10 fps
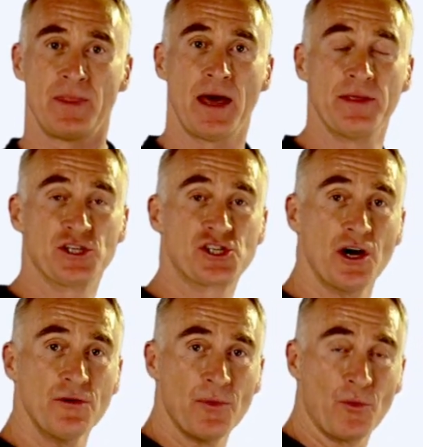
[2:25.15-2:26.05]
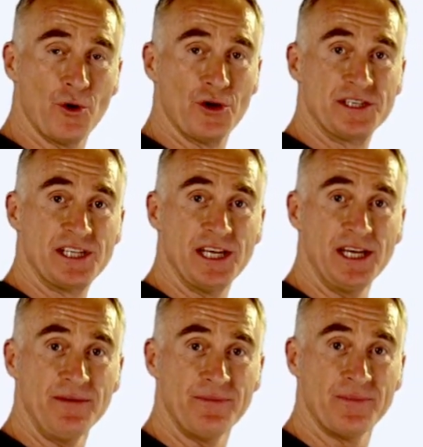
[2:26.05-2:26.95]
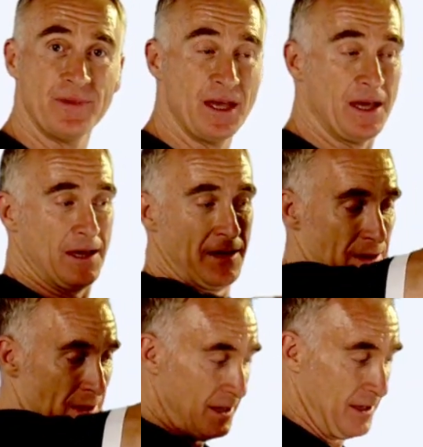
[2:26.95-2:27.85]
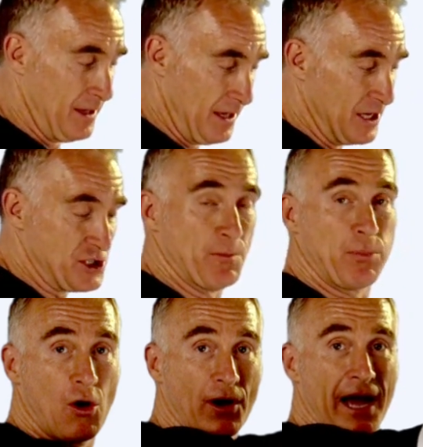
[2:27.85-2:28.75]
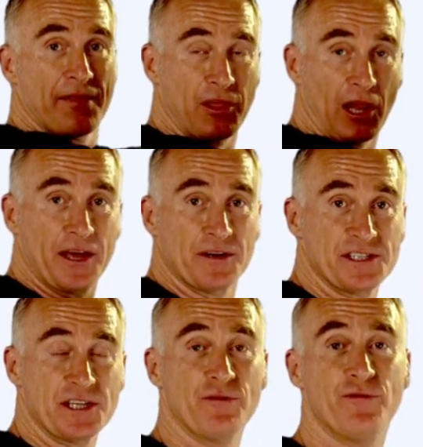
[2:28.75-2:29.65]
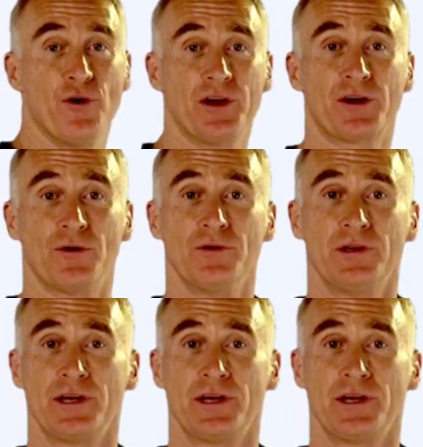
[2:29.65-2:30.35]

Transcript: And then show them the word tier as you block out the letters in a vertical.